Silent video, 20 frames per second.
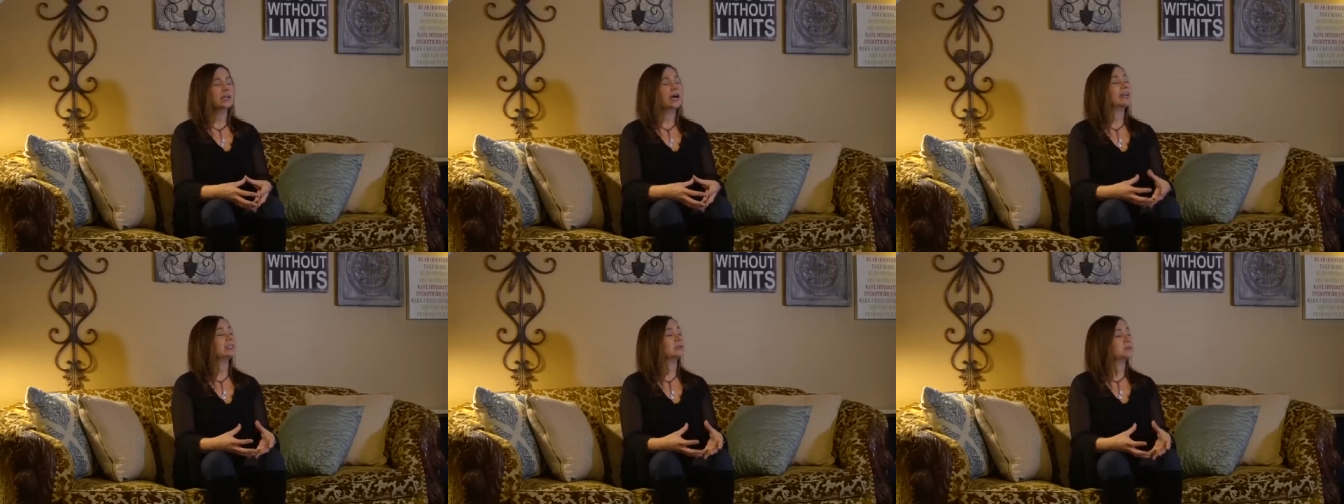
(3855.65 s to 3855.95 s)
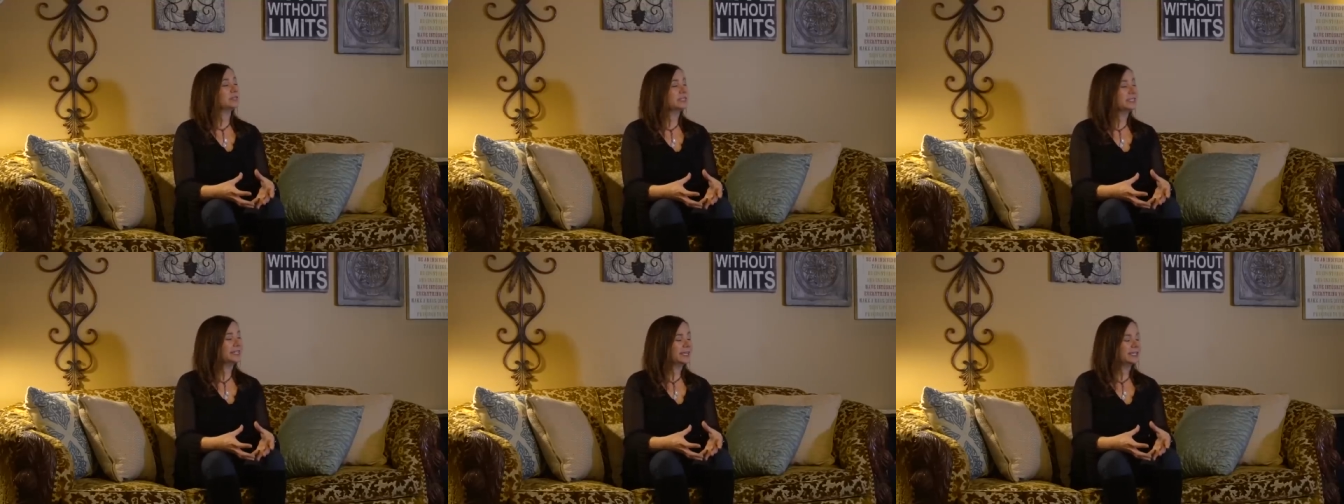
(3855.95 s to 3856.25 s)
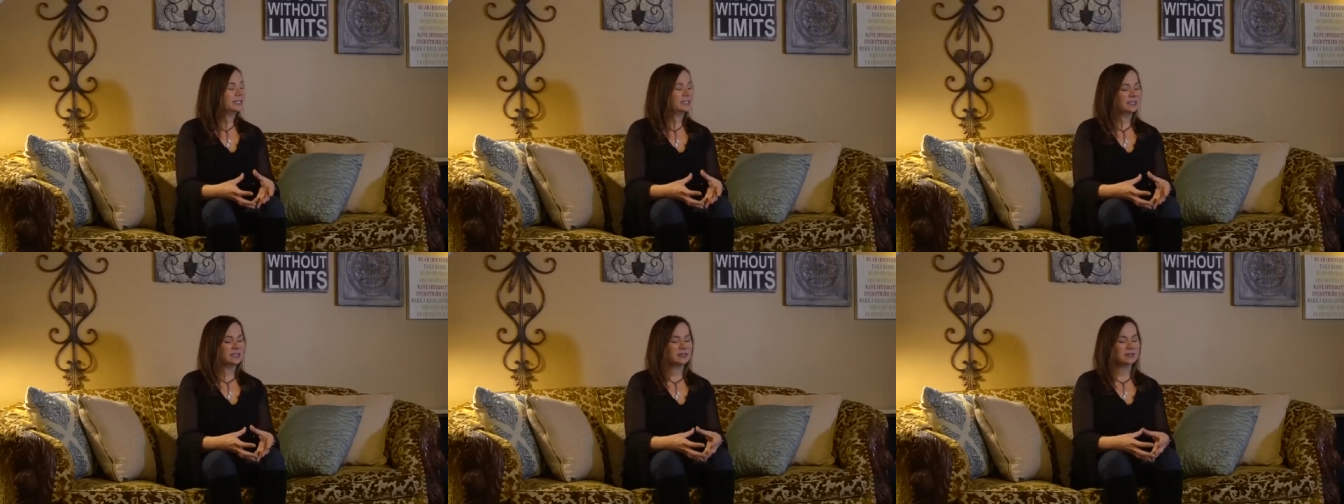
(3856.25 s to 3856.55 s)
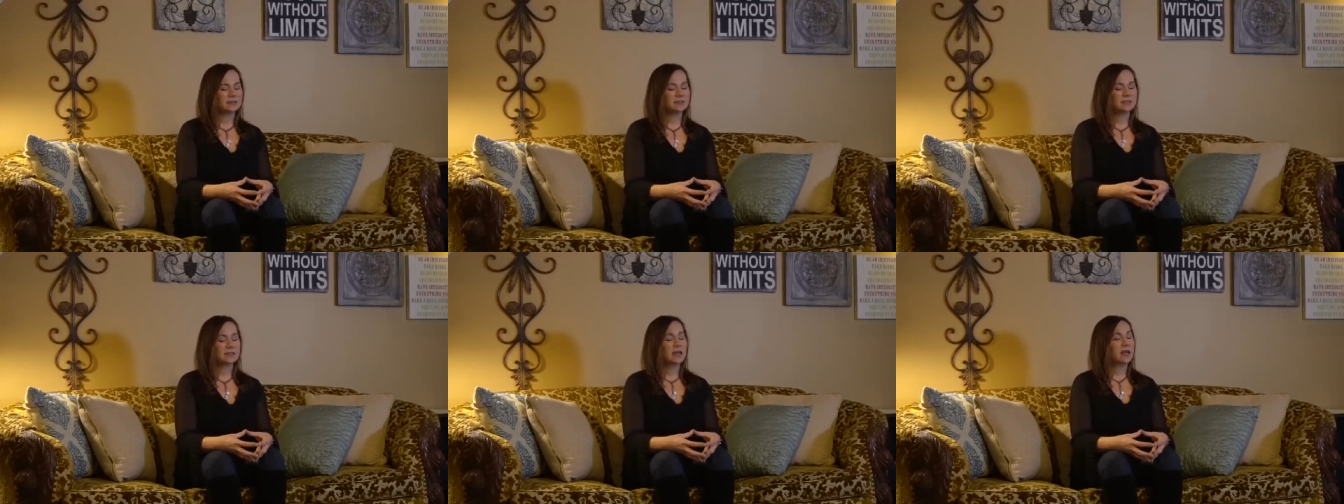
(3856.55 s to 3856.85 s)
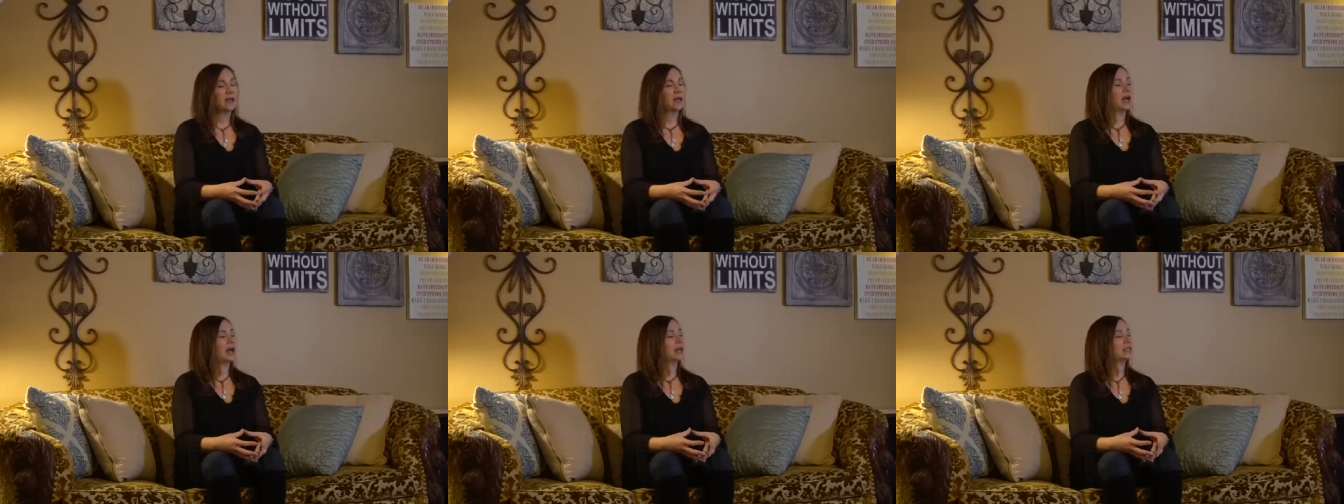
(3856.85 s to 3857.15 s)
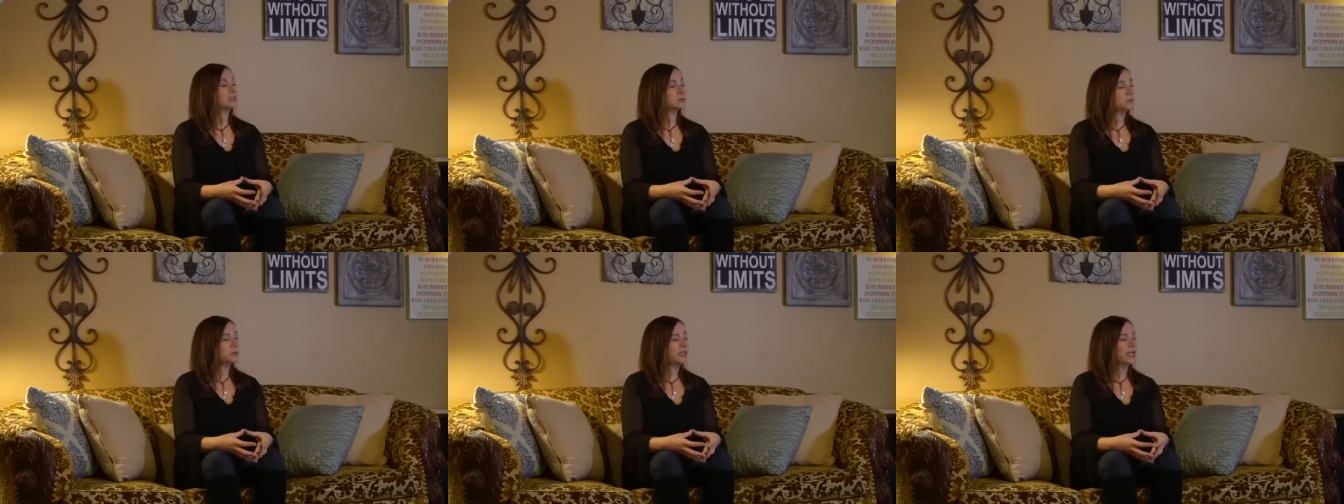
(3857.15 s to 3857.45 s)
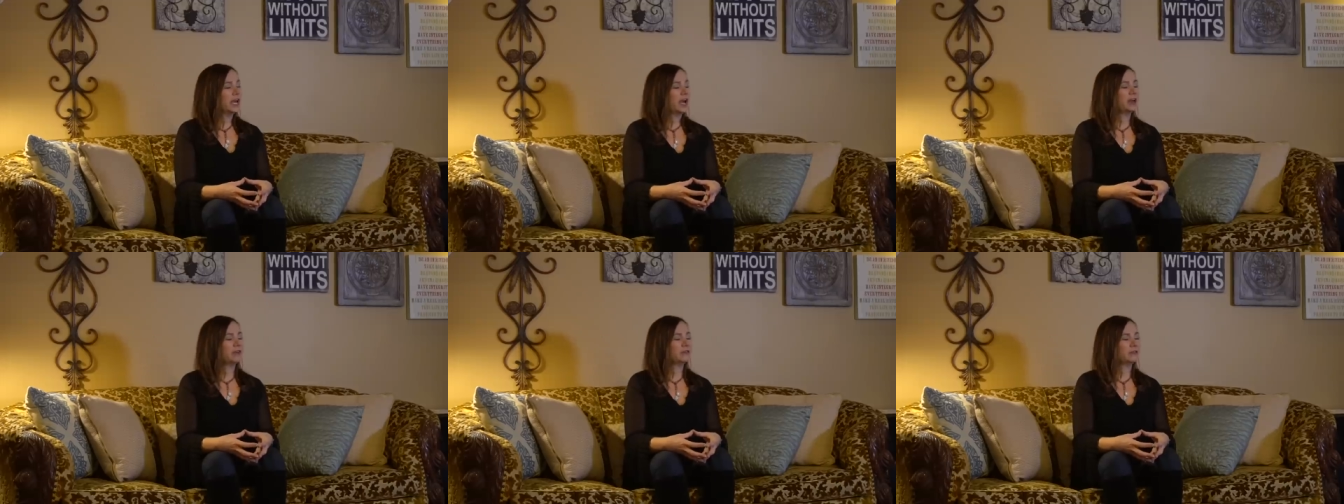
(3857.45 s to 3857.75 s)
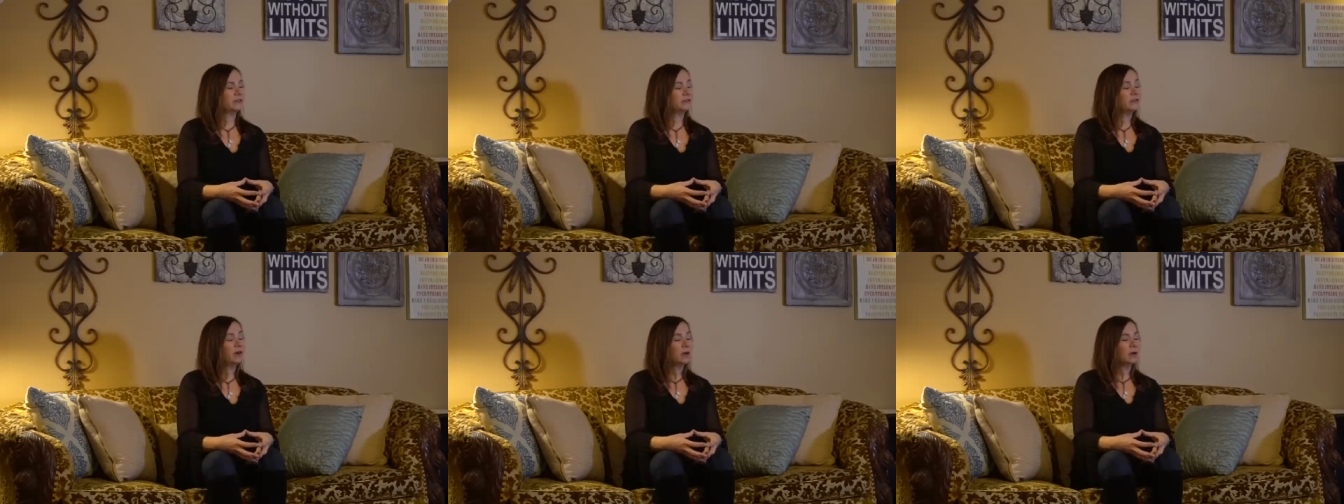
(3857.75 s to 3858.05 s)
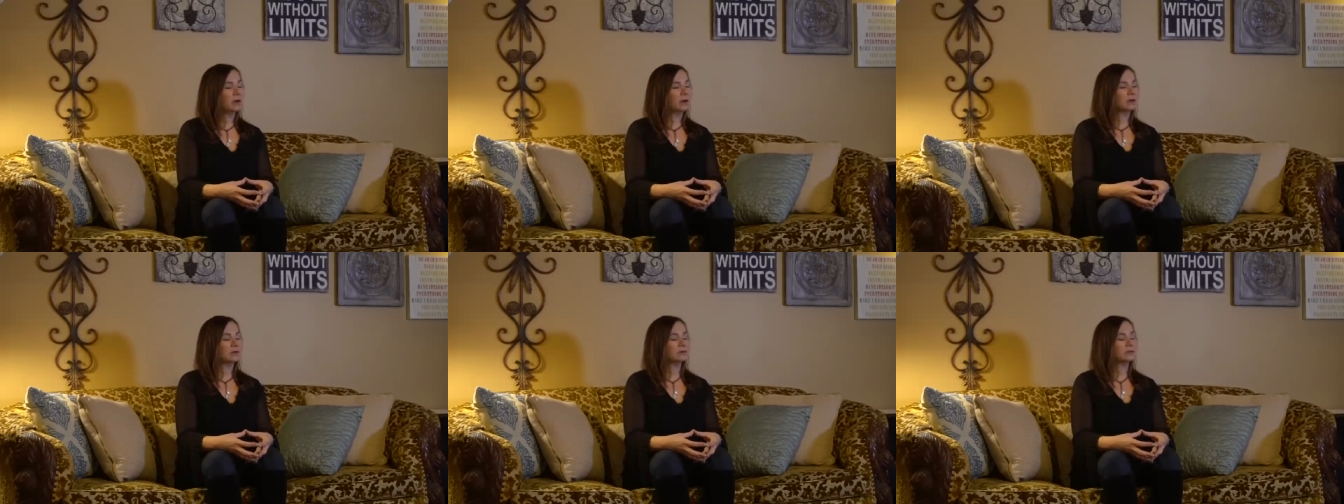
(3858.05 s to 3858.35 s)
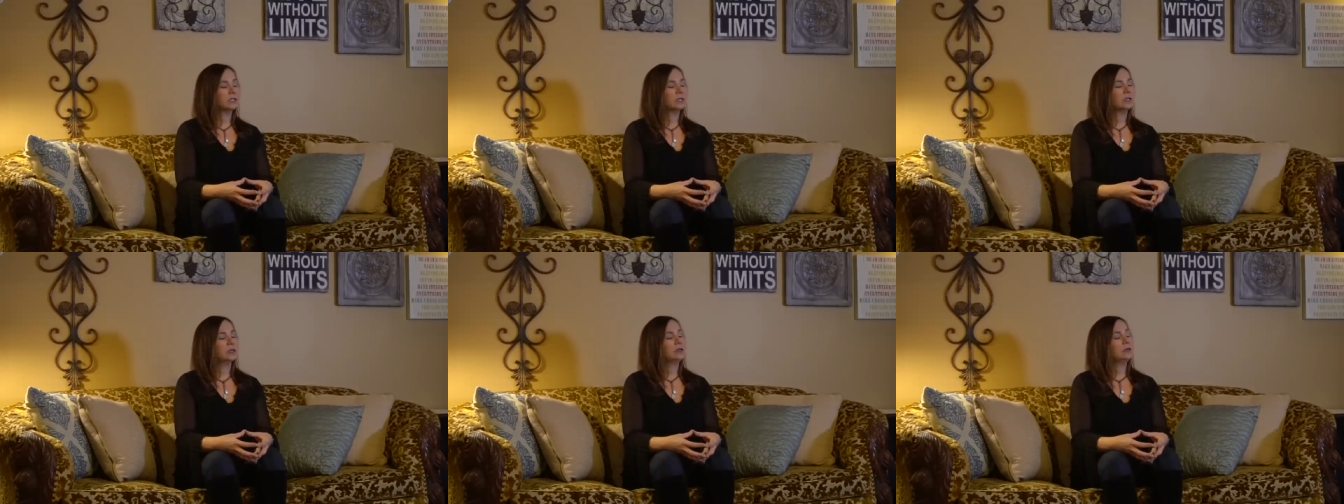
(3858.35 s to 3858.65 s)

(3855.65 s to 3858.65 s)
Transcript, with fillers: As Pleiadians, as we have evolved,